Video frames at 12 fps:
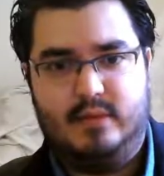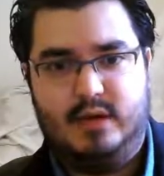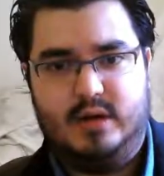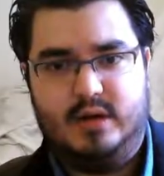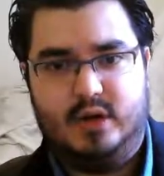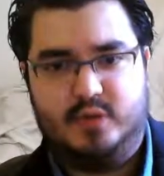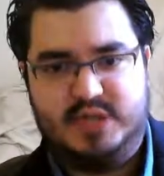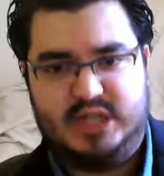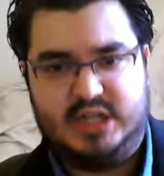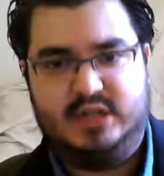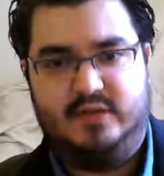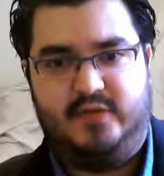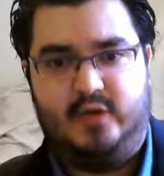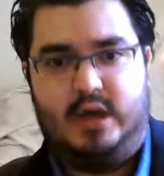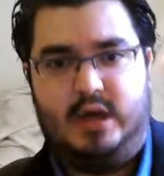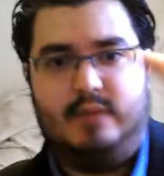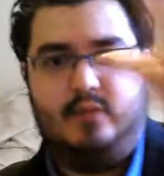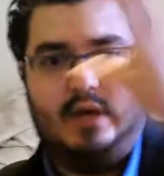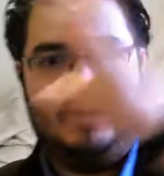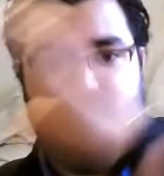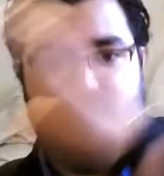an object in a frame with.